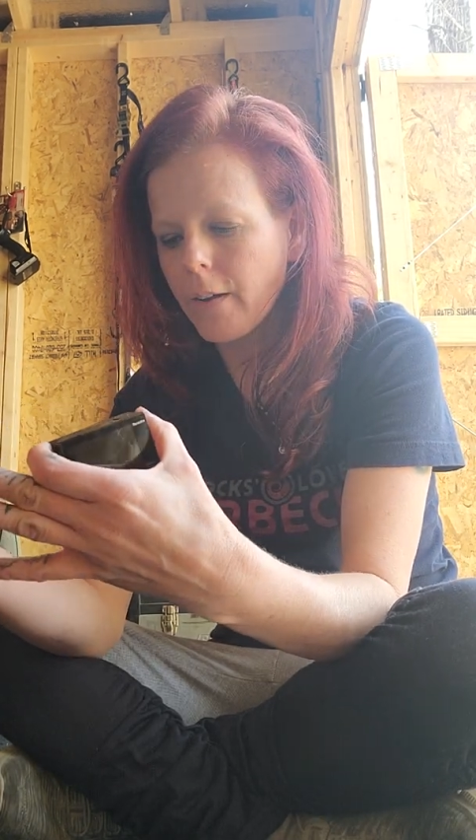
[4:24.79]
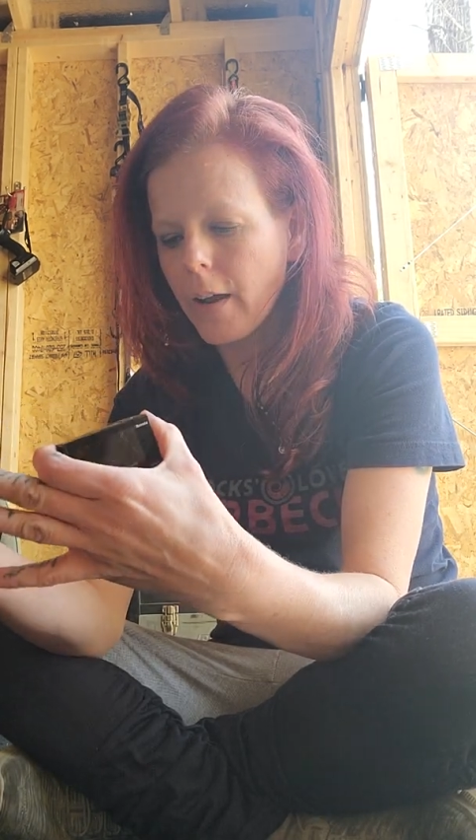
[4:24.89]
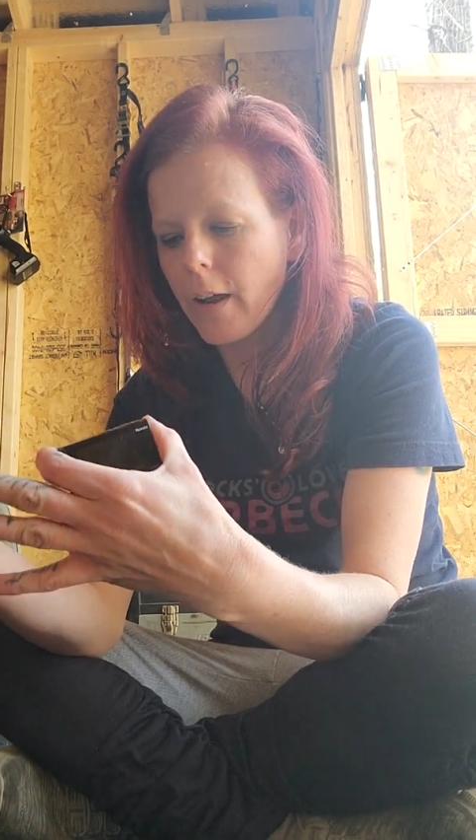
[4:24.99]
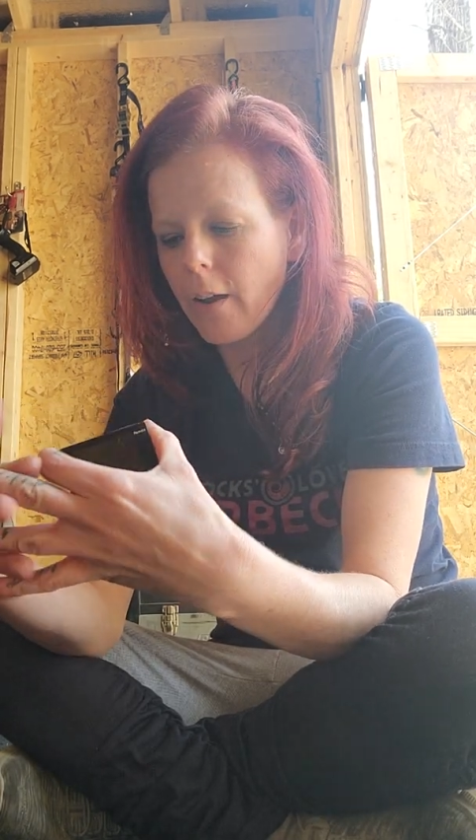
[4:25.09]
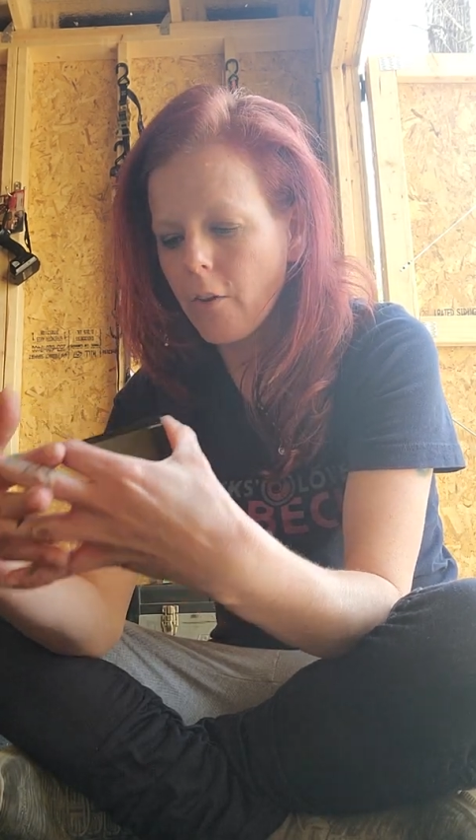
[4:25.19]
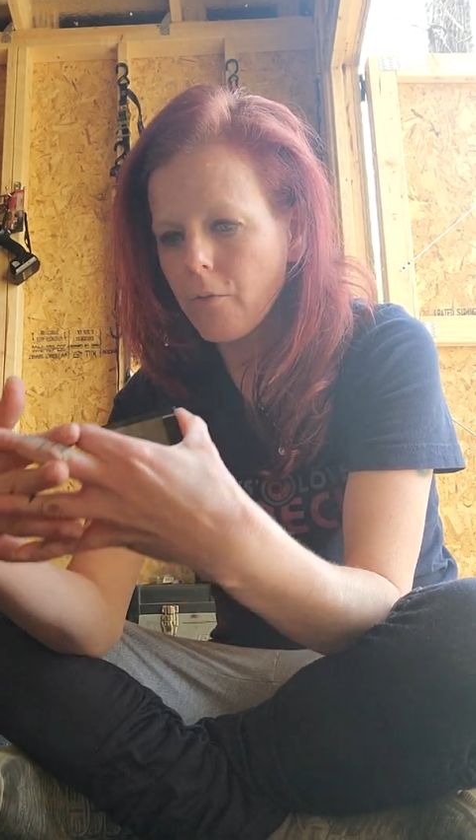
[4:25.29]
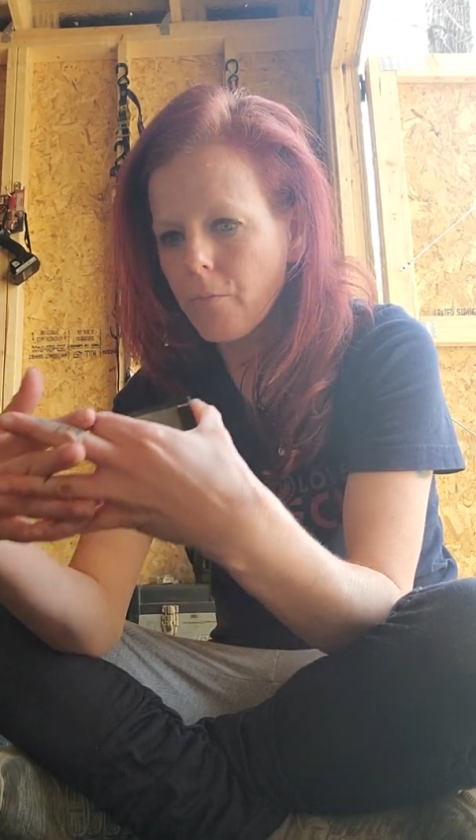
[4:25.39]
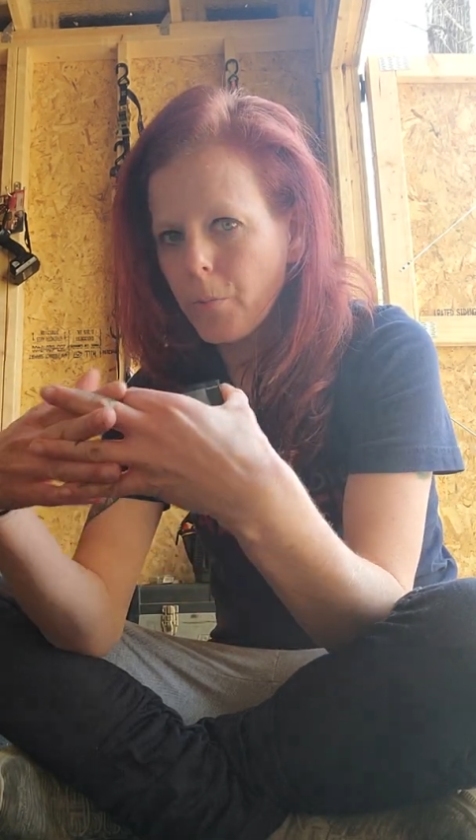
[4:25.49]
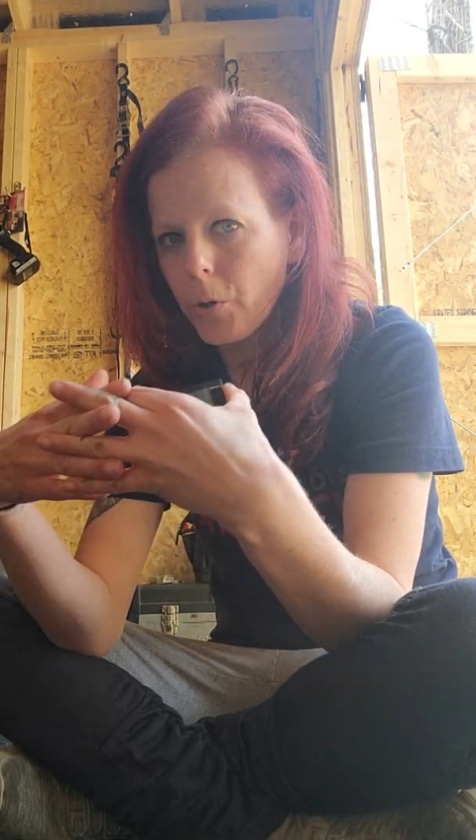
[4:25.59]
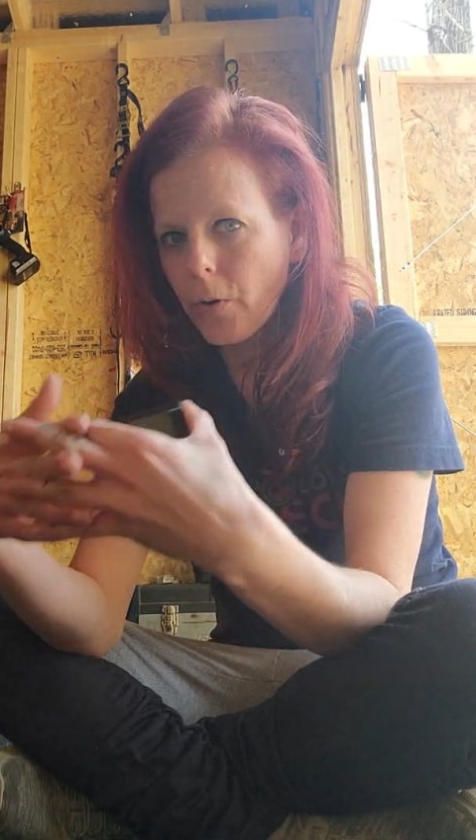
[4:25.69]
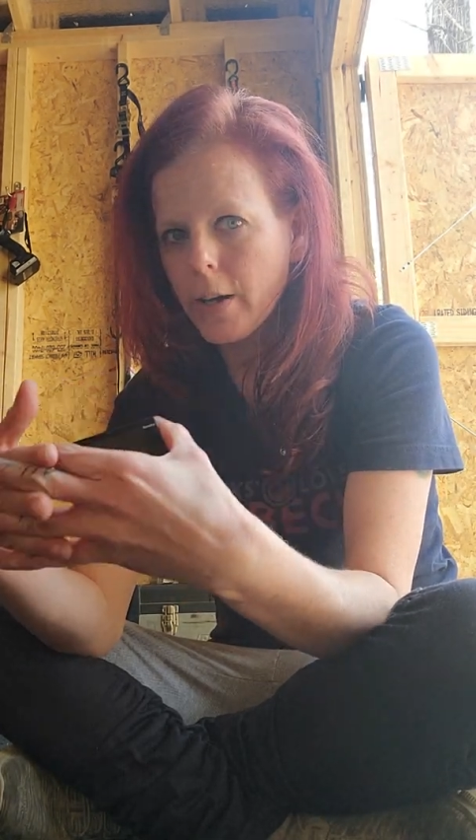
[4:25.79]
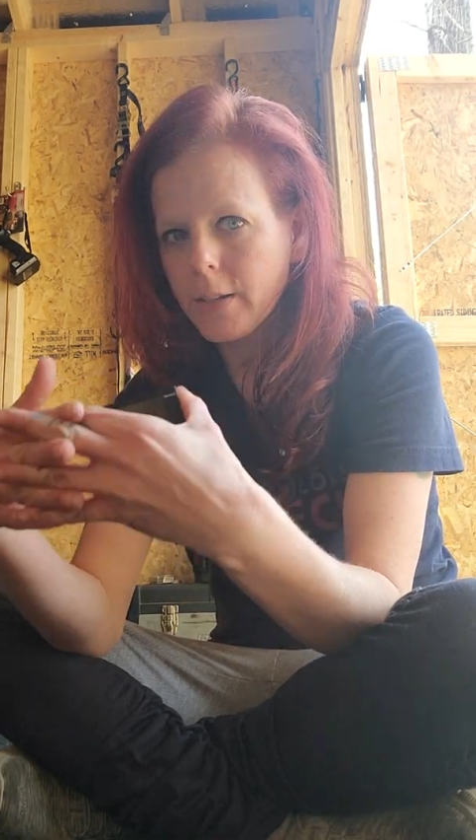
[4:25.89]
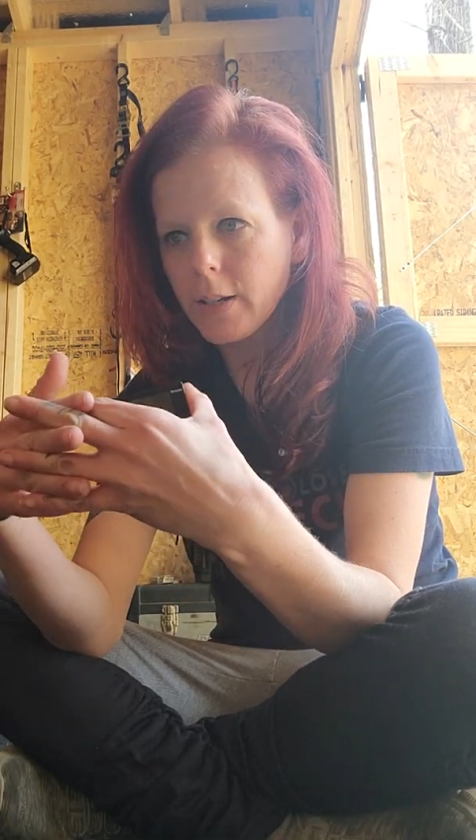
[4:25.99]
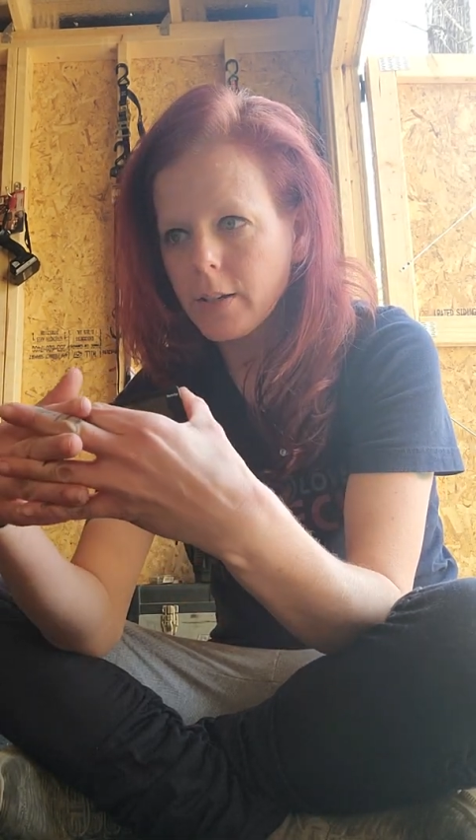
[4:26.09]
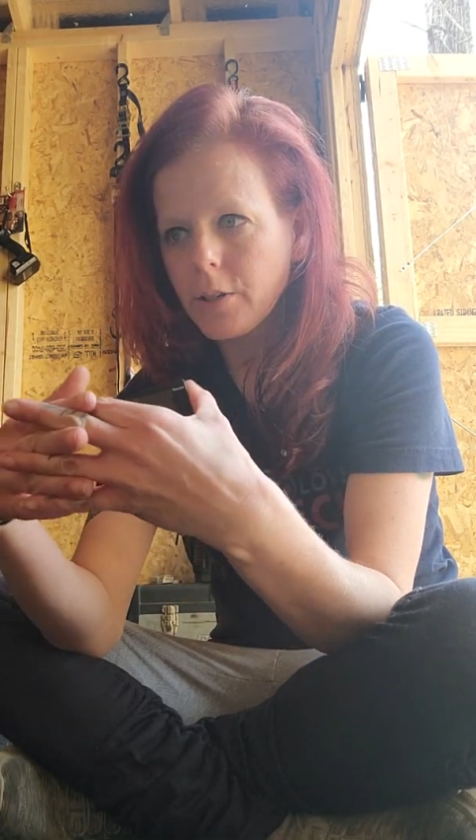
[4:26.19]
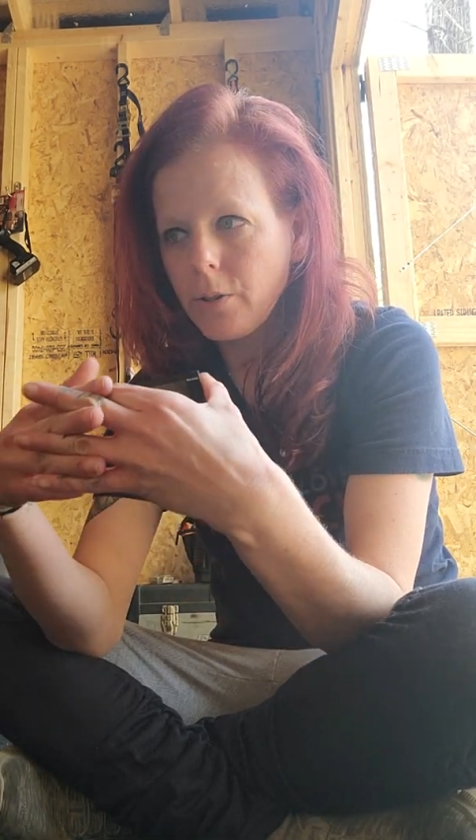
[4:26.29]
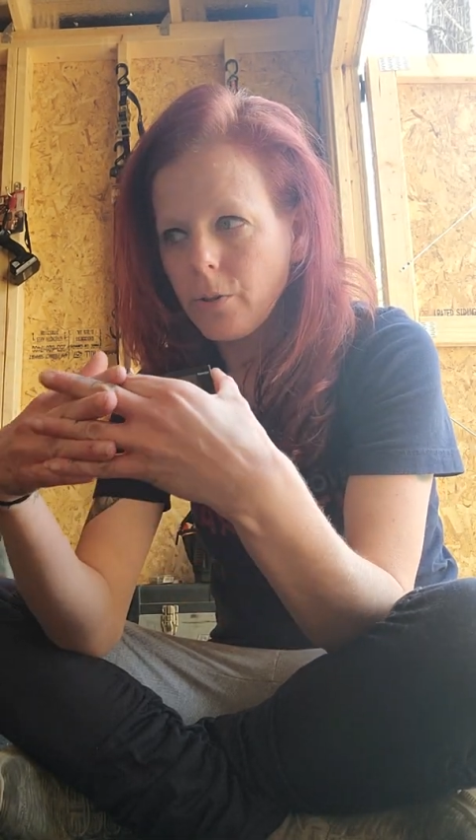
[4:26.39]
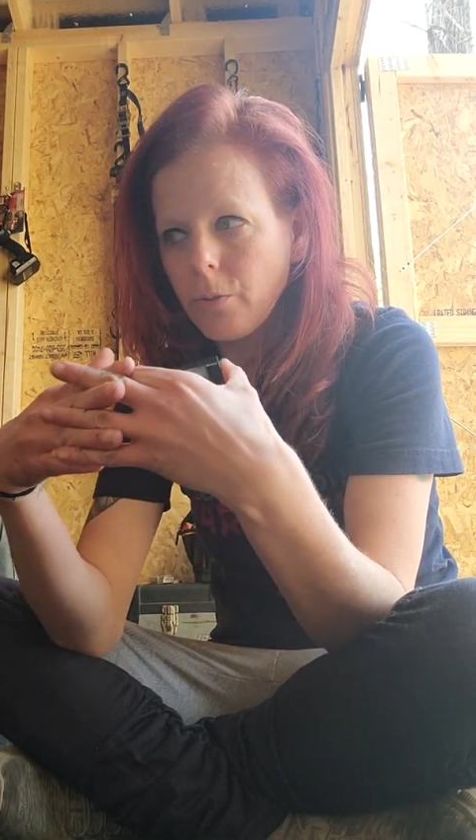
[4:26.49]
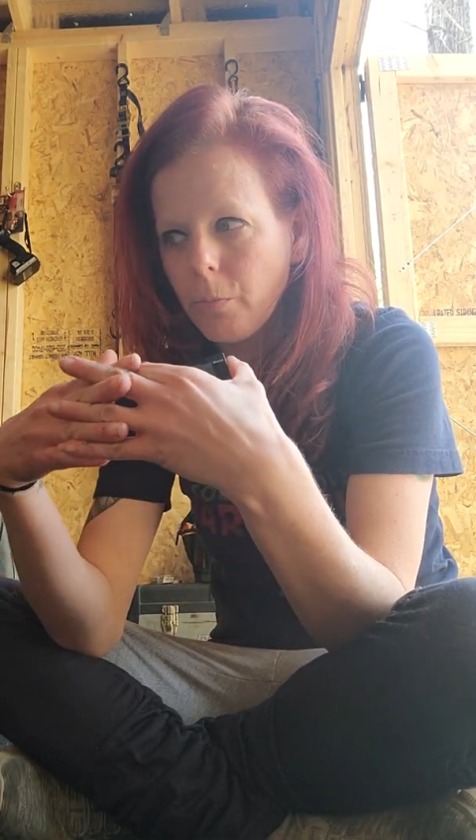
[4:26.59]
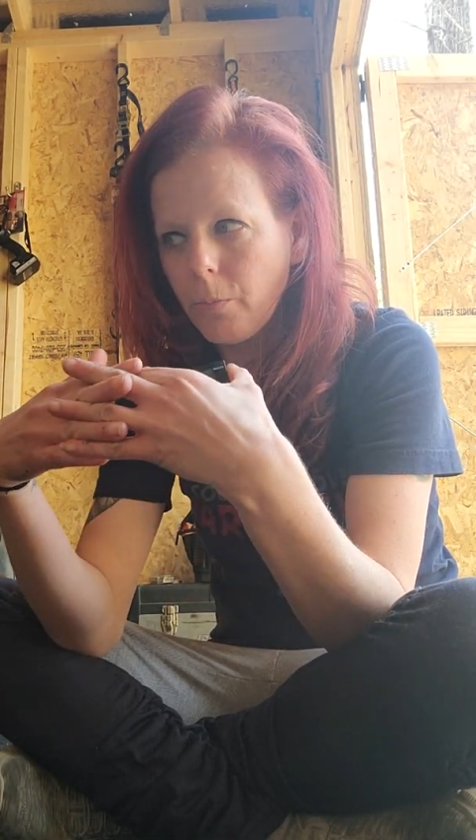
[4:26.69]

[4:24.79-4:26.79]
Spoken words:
I have progressed into